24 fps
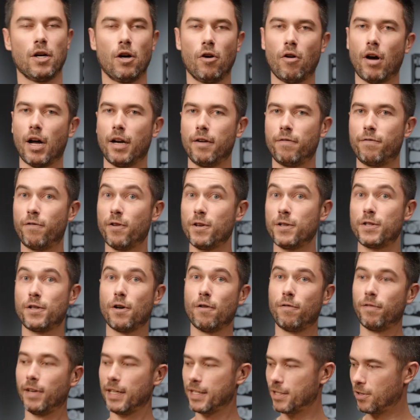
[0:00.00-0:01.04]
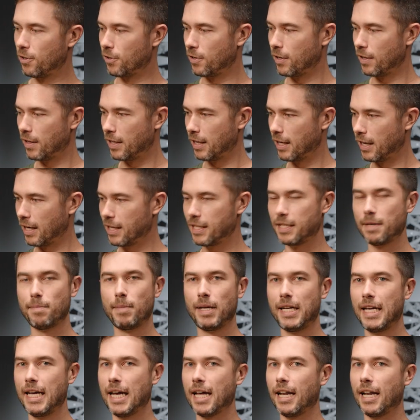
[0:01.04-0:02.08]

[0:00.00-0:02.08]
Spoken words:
All right, first off, let's look at the Alexa Mini